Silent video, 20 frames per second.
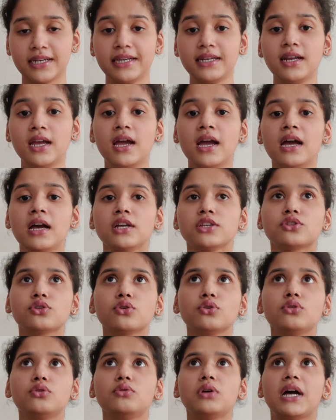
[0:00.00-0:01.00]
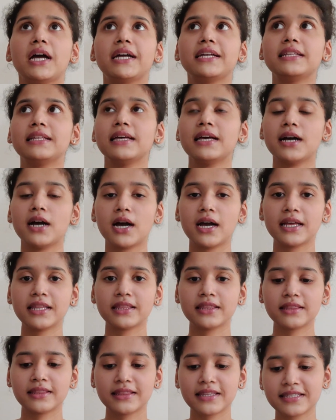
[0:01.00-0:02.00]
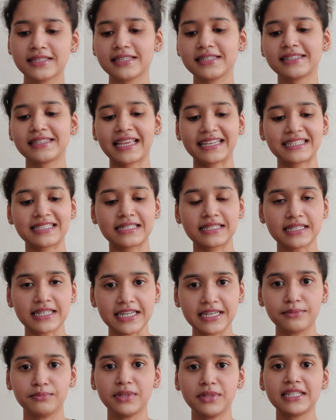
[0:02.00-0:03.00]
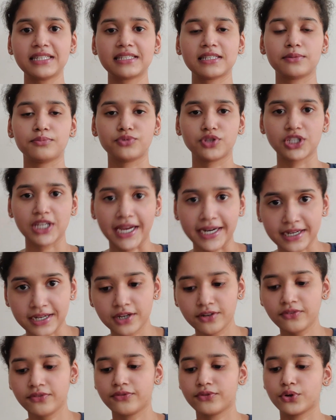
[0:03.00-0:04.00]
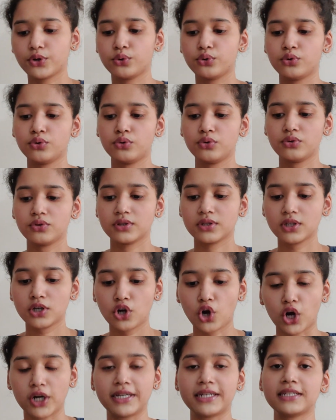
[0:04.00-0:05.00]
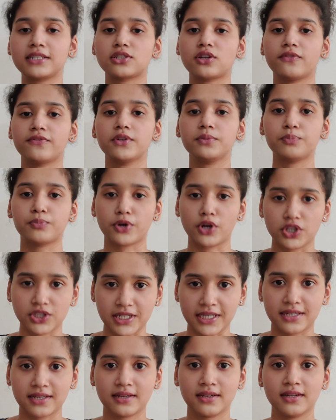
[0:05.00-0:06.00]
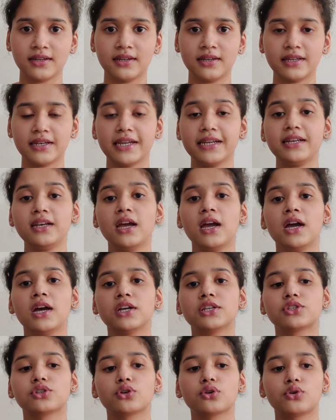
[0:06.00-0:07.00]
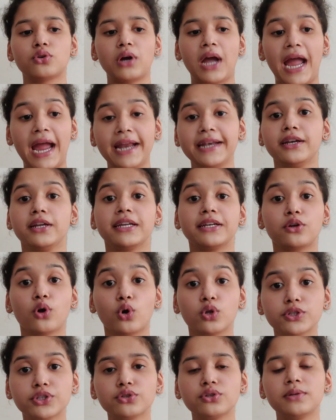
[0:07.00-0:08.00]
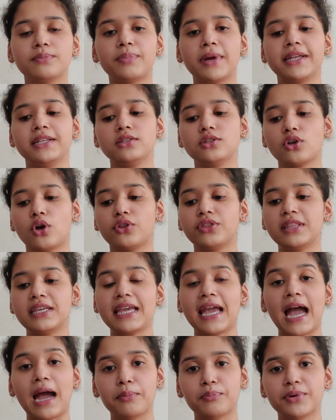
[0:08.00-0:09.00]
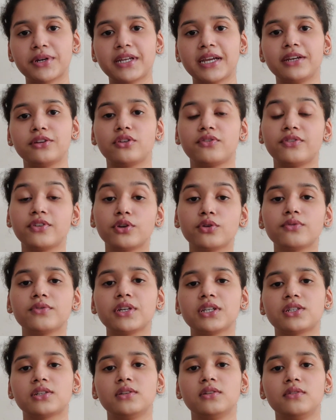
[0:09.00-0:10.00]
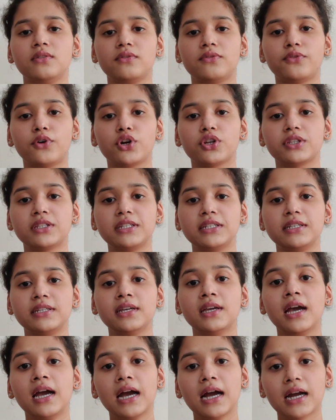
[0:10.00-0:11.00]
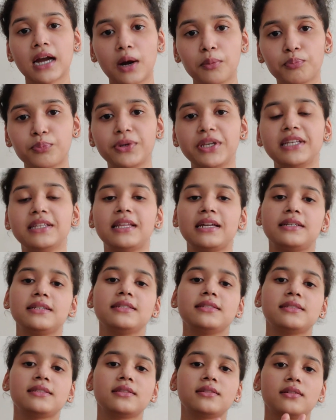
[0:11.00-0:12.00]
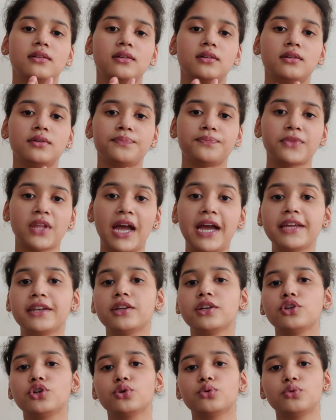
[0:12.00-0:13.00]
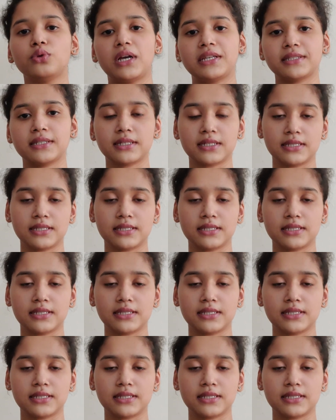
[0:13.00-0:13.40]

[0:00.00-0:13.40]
right? So this is extremely subjective to the context of the project, right? So, and it also depends on the appetite of innovation for the company that is hiring you as a